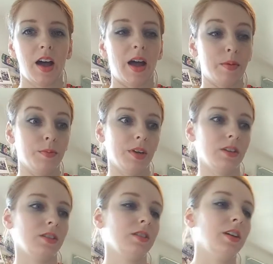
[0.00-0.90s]
I'm
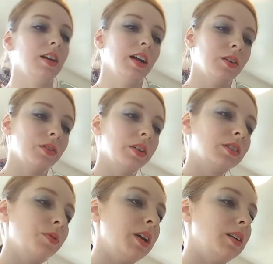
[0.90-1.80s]
impatient and I don't like
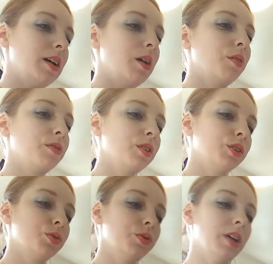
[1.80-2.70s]
to wait an hour for it
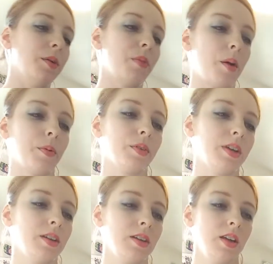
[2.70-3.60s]
to cool down properly.
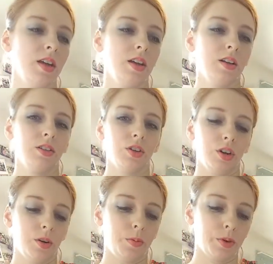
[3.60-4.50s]
So you're
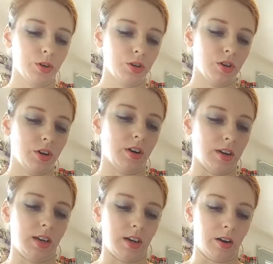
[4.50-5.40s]
going to put your sugar
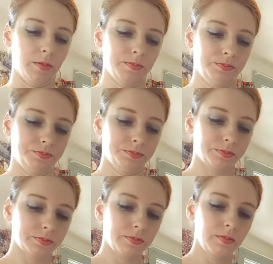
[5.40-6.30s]
in here,
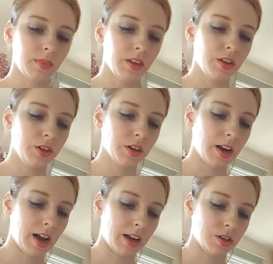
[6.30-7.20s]
and then you're going
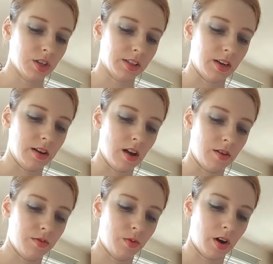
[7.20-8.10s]
to add just
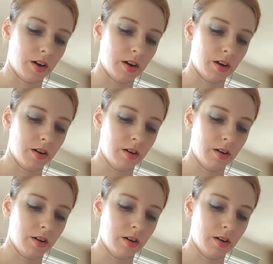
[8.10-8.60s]
enough water